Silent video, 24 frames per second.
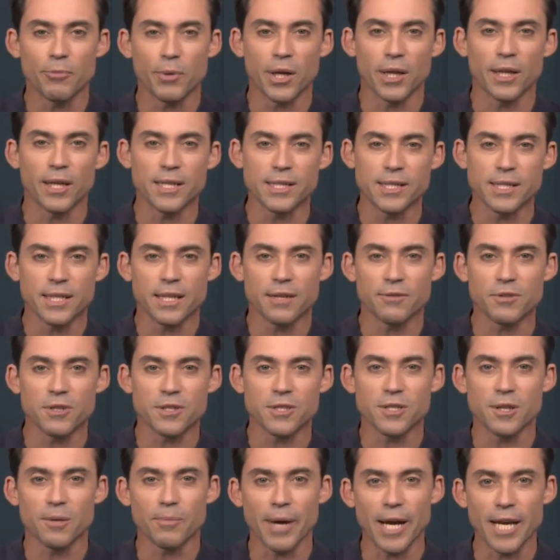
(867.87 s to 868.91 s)
but at least gives us
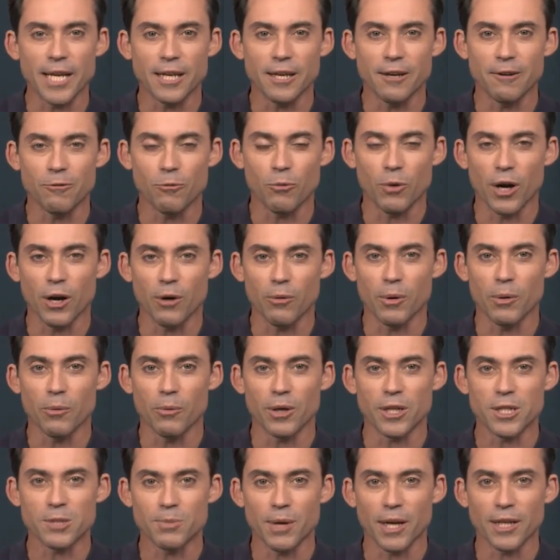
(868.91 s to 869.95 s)
some idea of where we
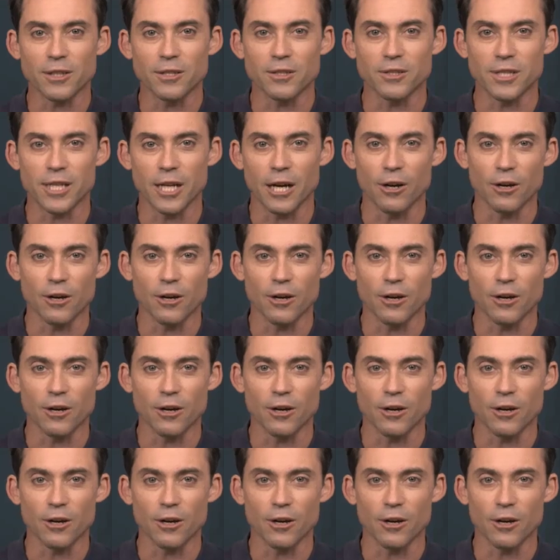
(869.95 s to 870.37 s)
would expect to see